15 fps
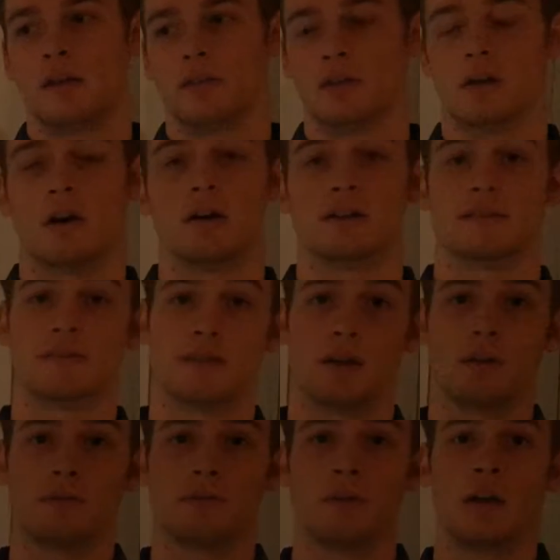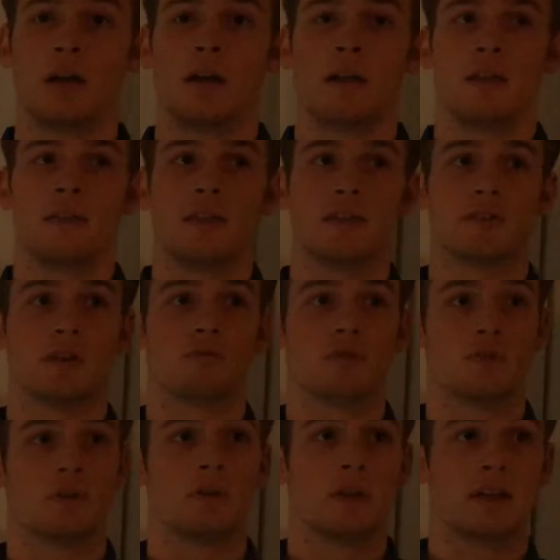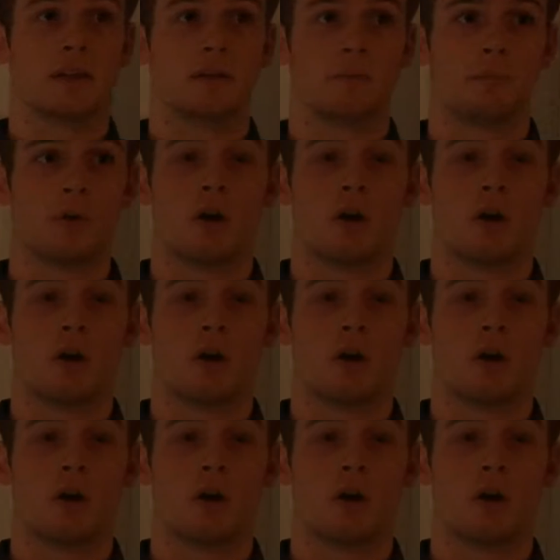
the cart itself. This could result in the